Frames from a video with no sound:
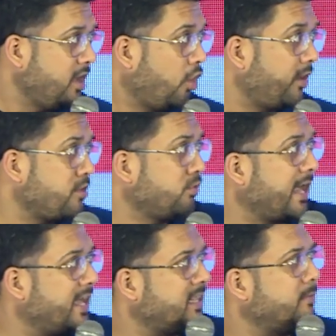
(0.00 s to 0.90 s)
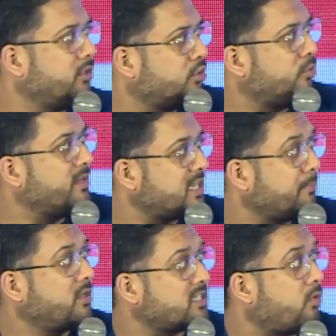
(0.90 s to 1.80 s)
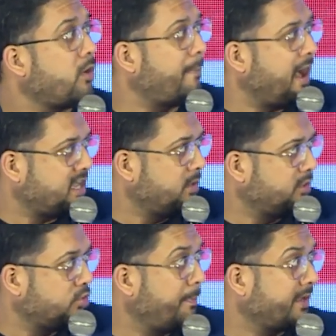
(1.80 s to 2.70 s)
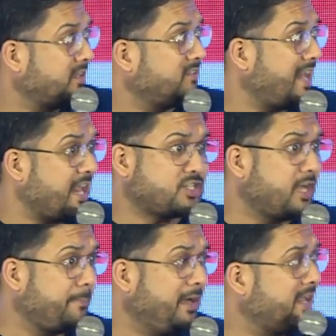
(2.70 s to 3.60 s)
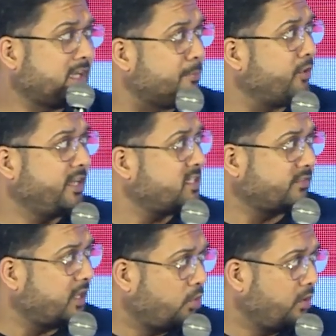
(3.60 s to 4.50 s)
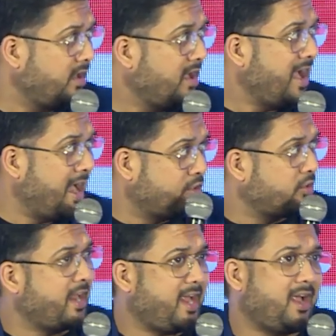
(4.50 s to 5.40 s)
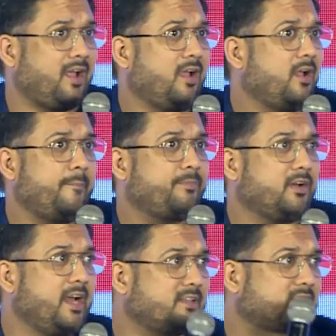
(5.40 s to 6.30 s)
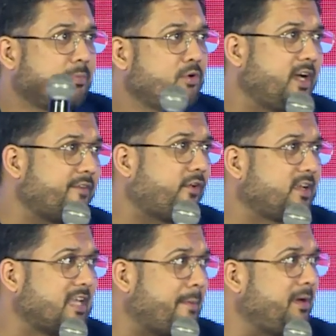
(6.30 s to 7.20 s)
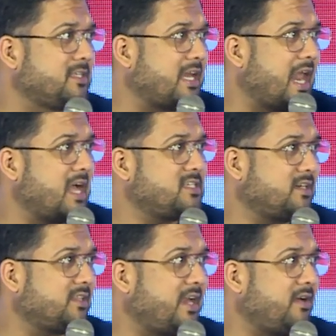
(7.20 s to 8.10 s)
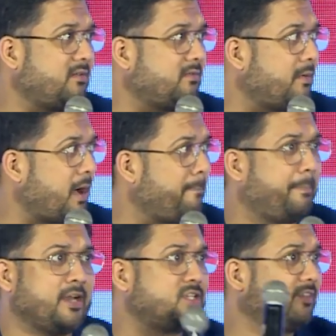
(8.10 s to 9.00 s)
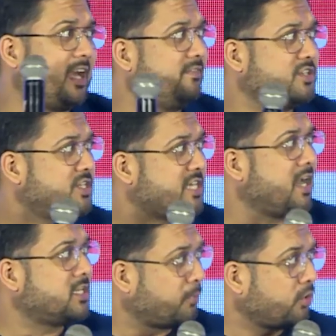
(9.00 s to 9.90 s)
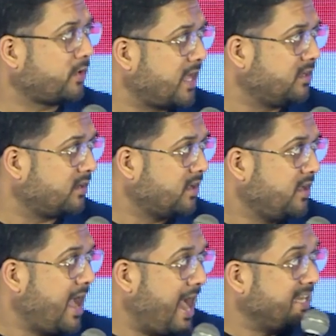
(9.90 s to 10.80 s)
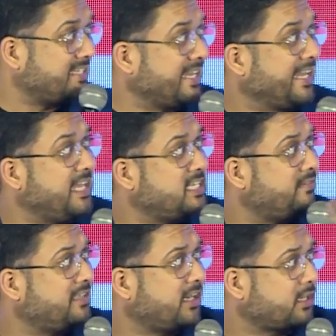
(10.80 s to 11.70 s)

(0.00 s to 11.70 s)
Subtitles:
Or are you getting them into the room and saying, boss, I want to partner with you? Because they're actually building communities of their own. And today, Nick's community, for example, is larger than a bunch of television channels put together. And he's engaging with that